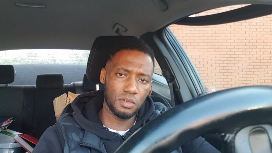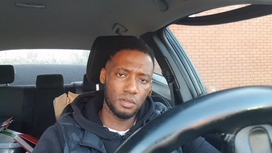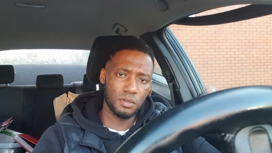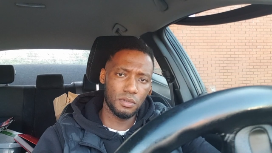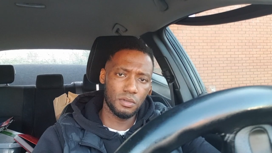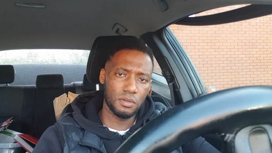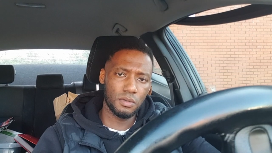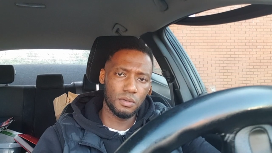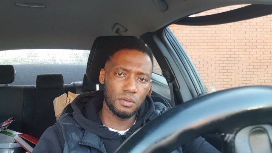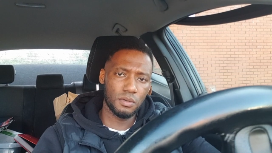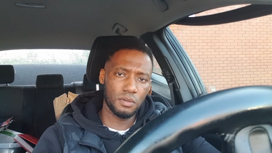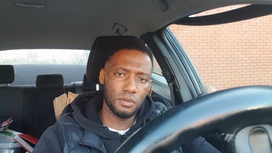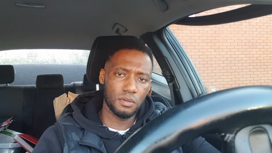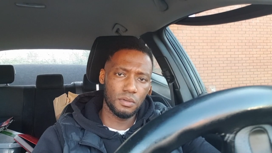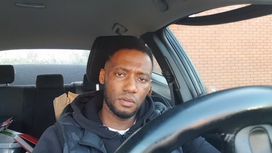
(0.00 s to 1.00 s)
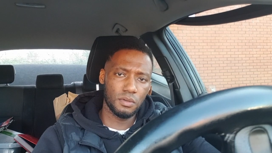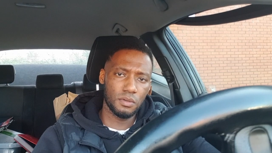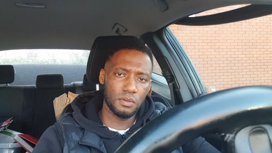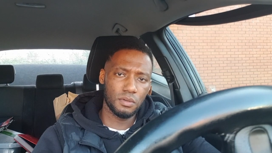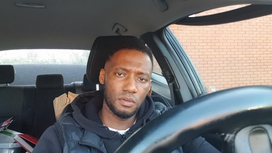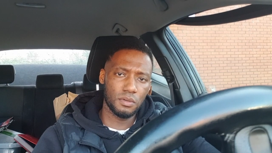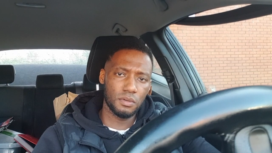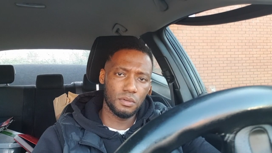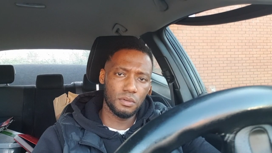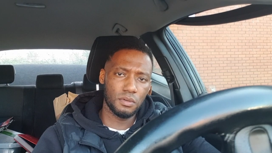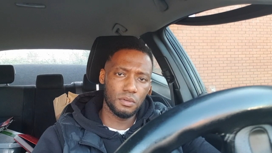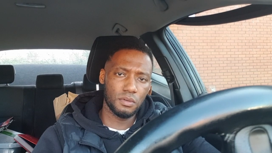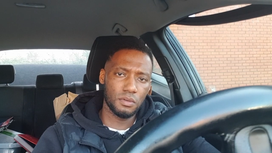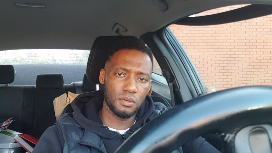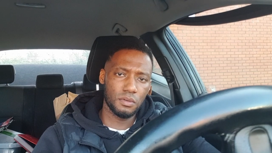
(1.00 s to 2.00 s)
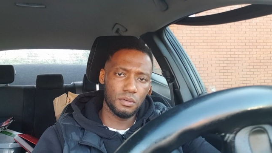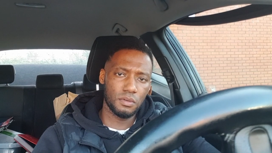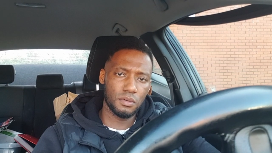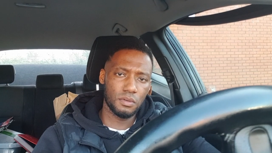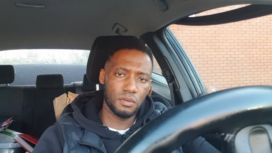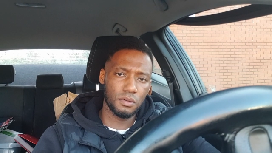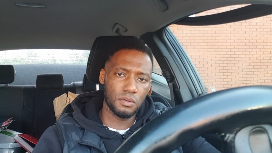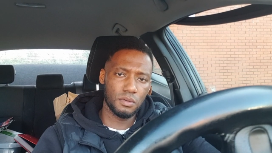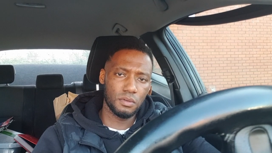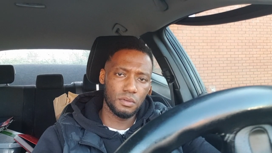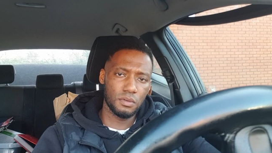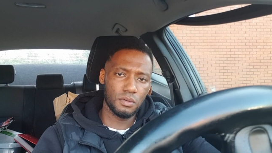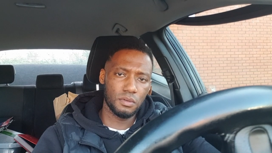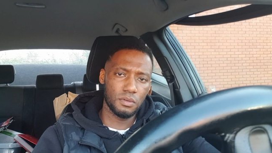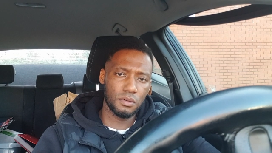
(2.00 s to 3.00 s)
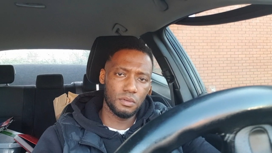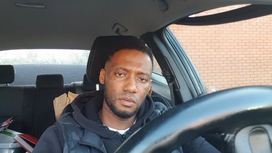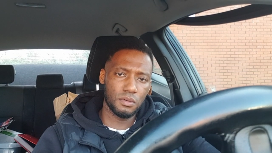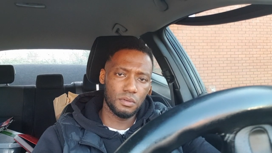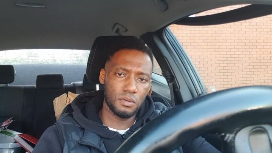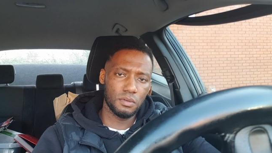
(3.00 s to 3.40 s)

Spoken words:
Nobody speaks.